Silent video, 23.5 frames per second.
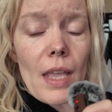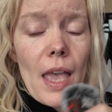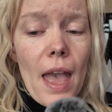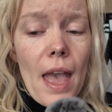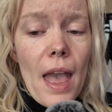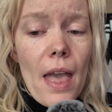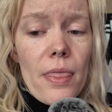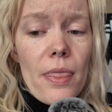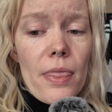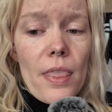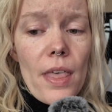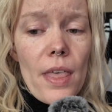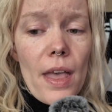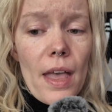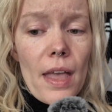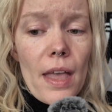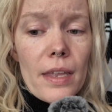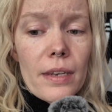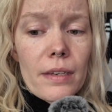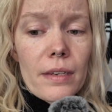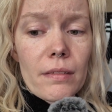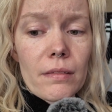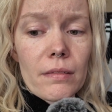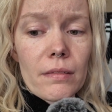And
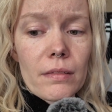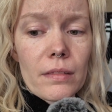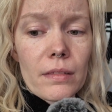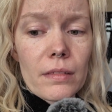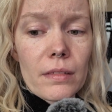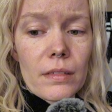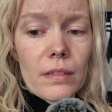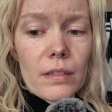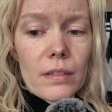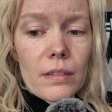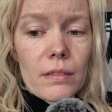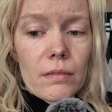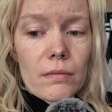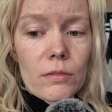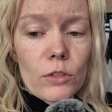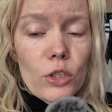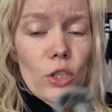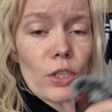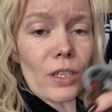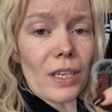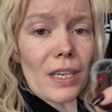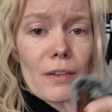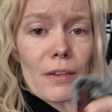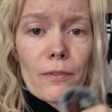then
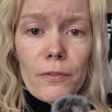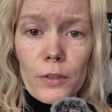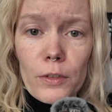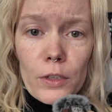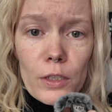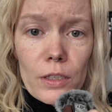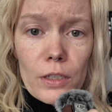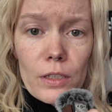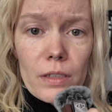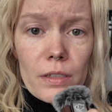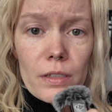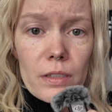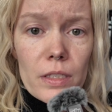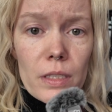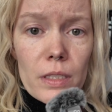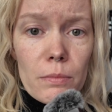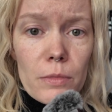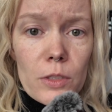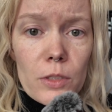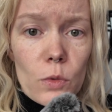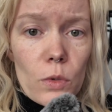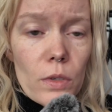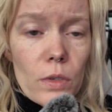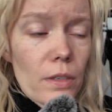looking for some
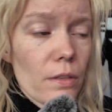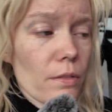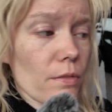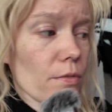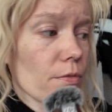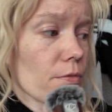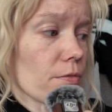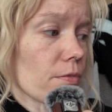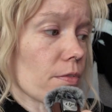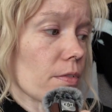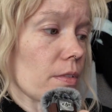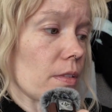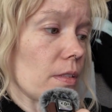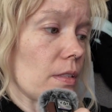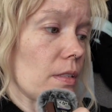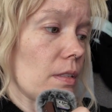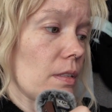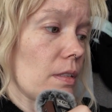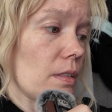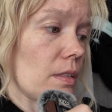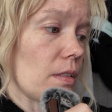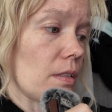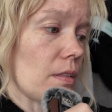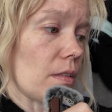sort of
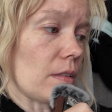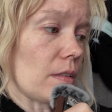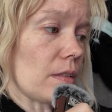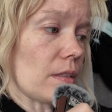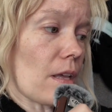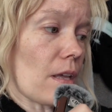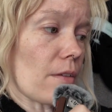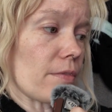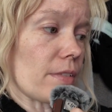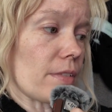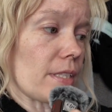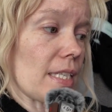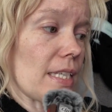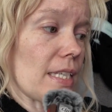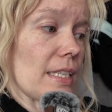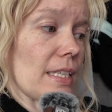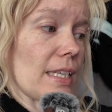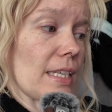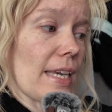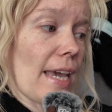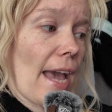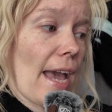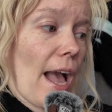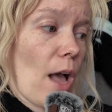love
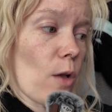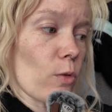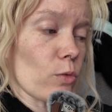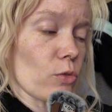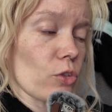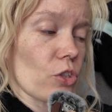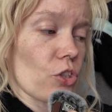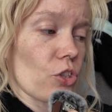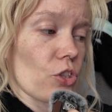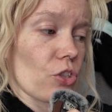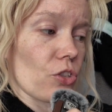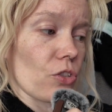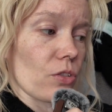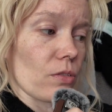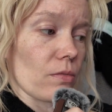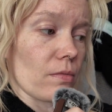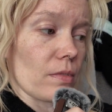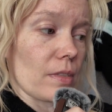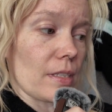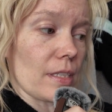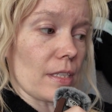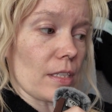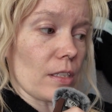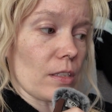seat couch
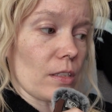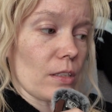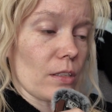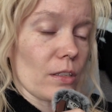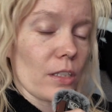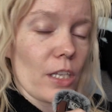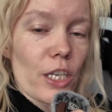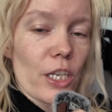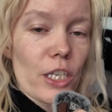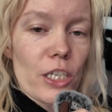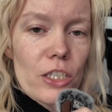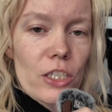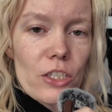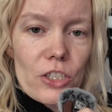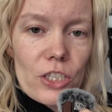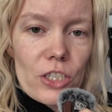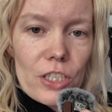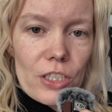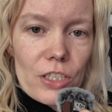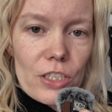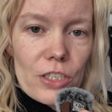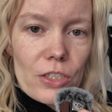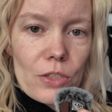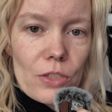deal.
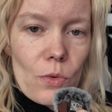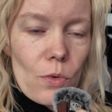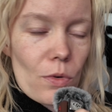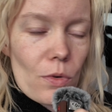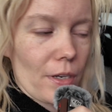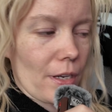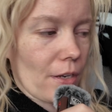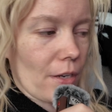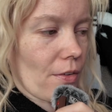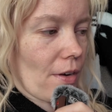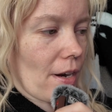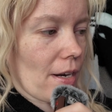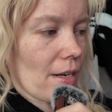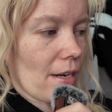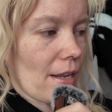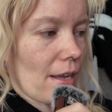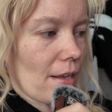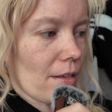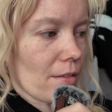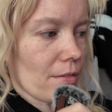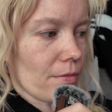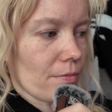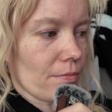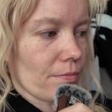She's snoring right
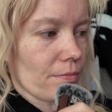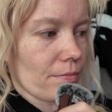now.